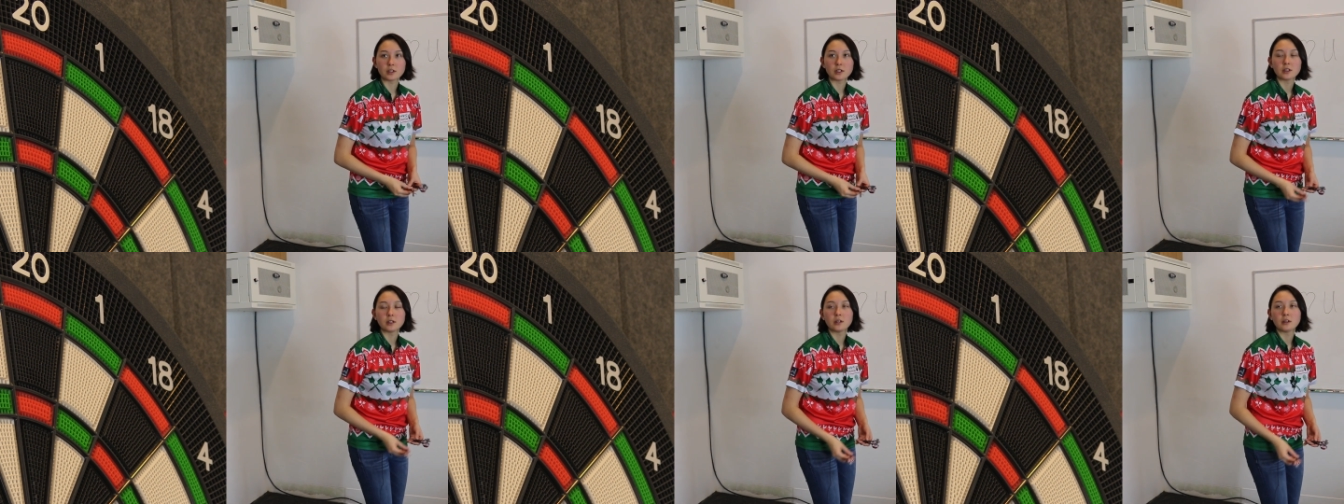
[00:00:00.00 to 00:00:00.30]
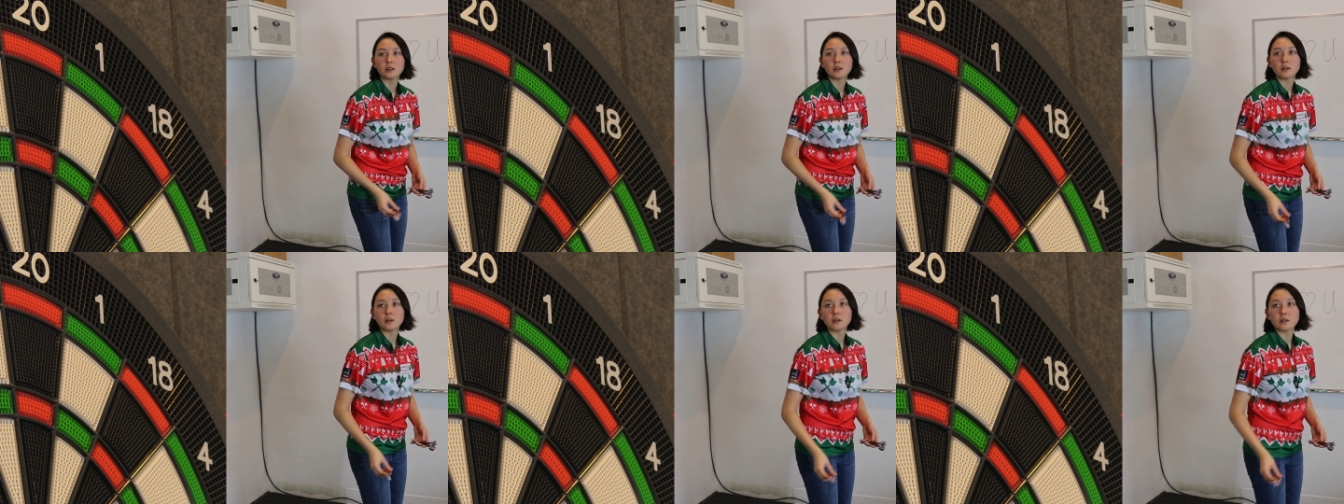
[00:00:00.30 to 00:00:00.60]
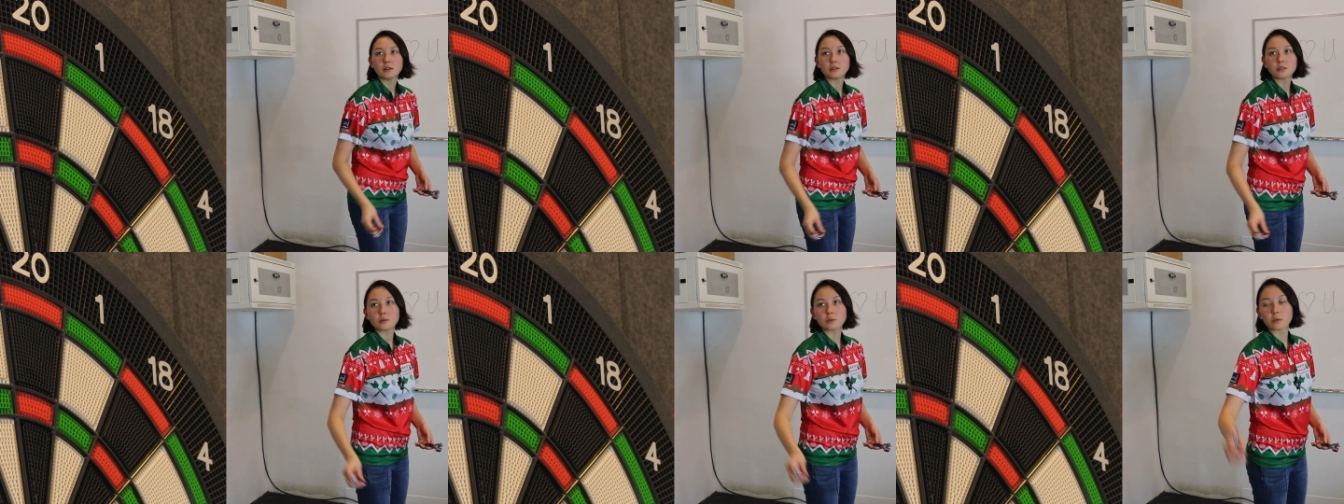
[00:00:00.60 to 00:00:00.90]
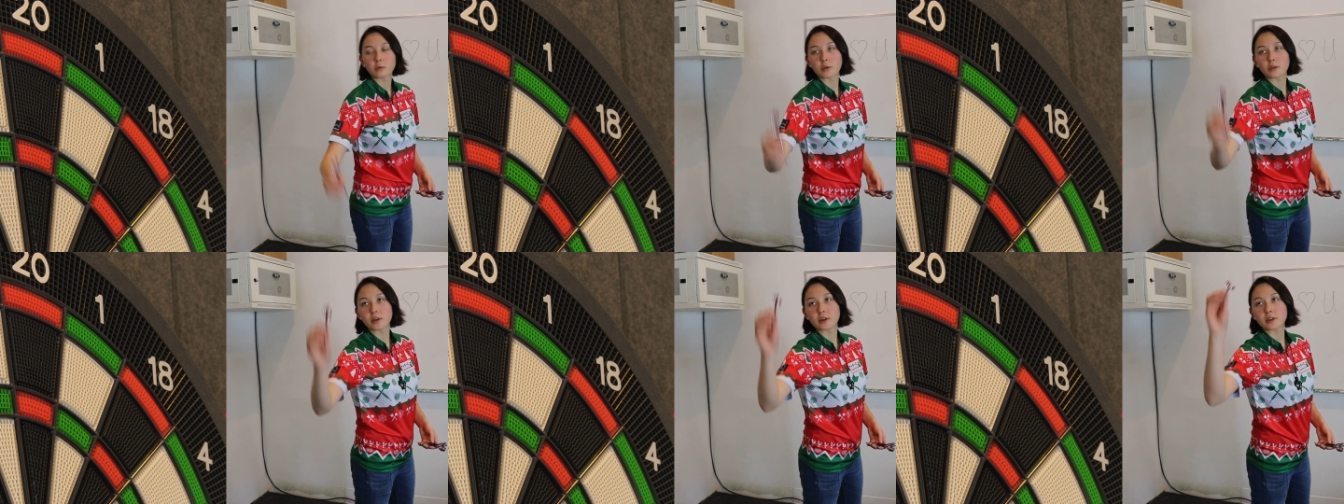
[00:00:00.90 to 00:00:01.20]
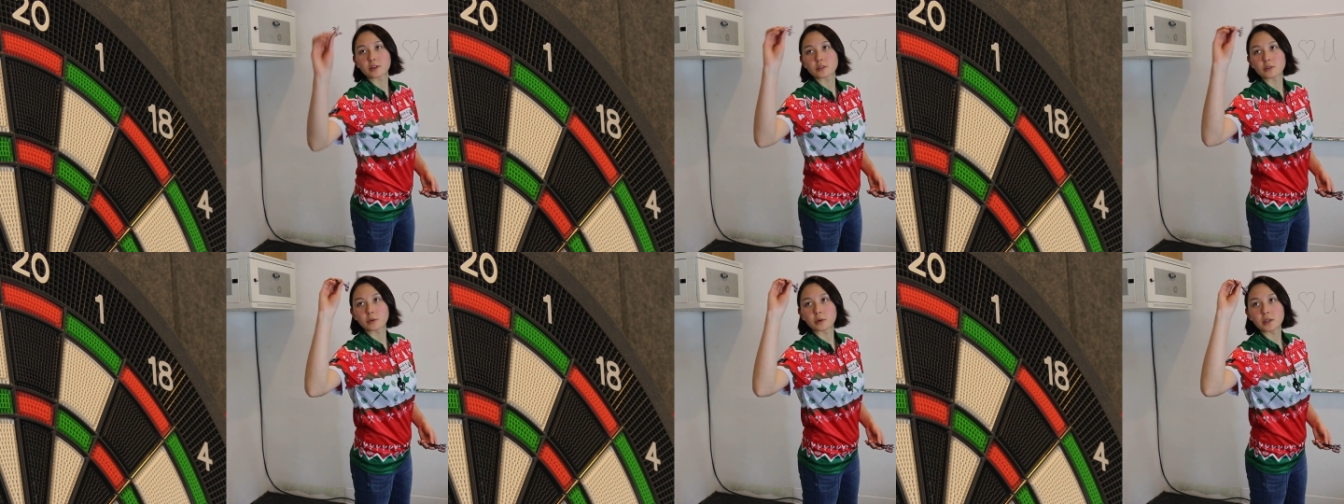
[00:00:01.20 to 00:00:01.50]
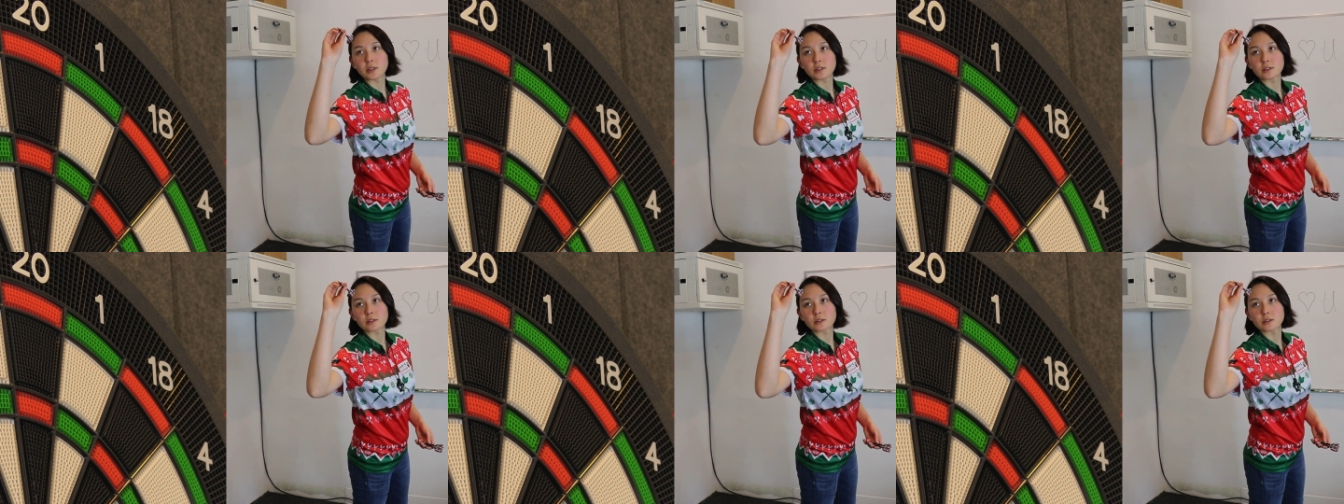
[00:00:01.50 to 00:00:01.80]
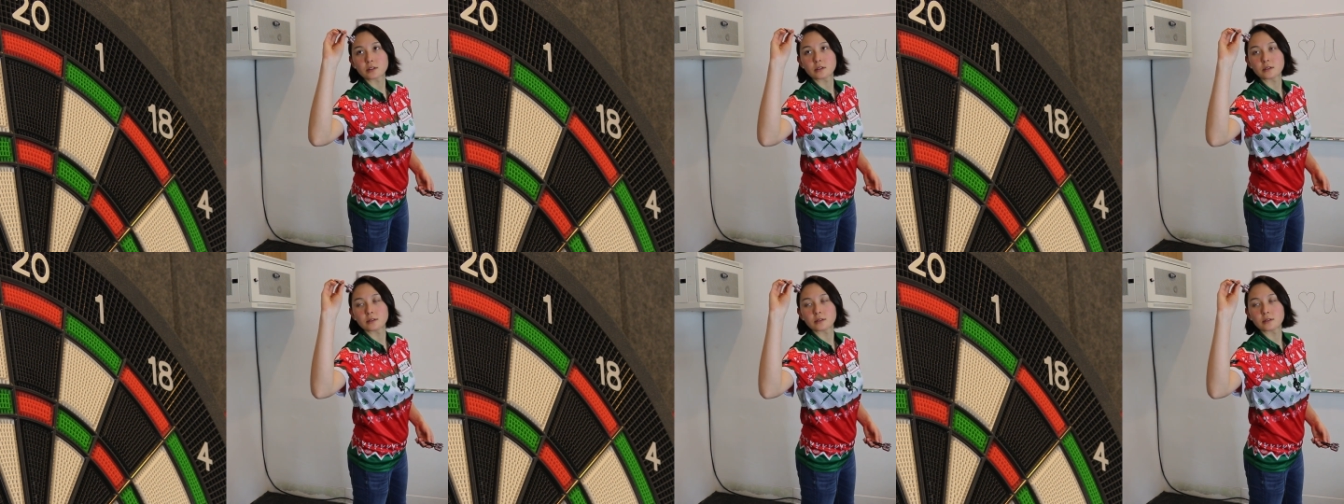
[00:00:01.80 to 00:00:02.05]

Let's do one more round of 20s.